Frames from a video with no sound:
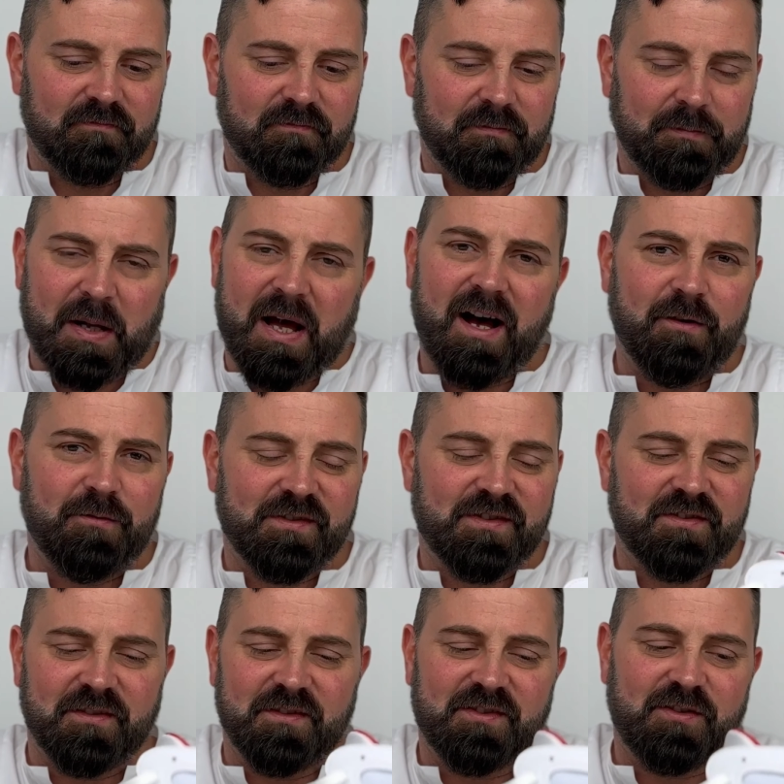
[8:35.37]
pounds.
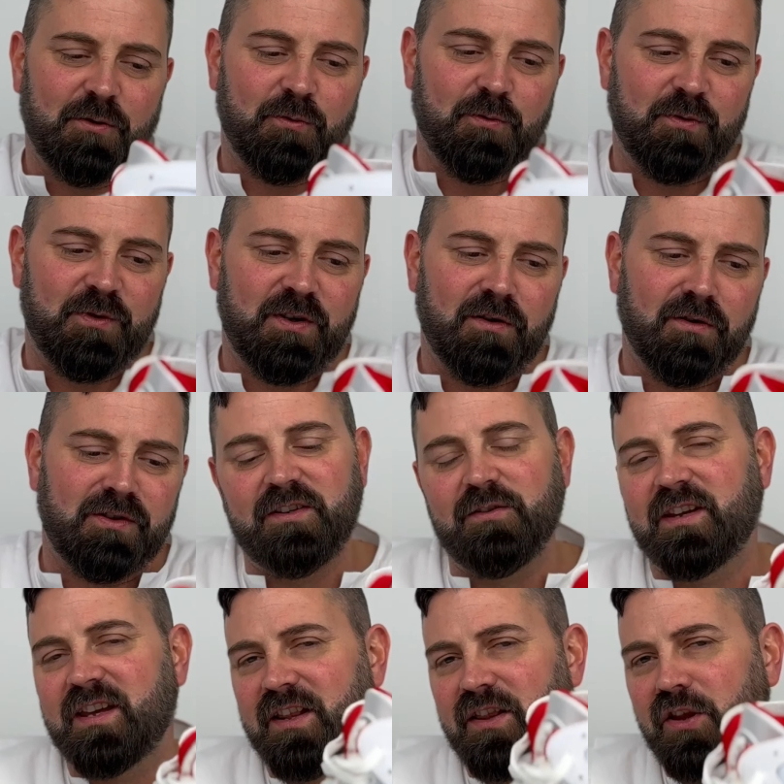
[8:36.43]
So, you know, you
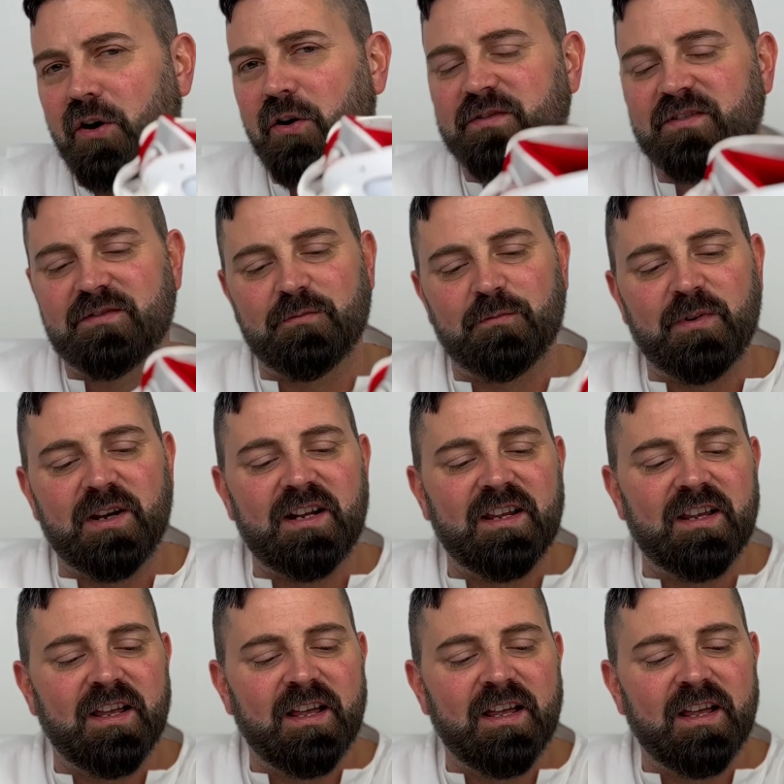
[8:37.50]
cannot really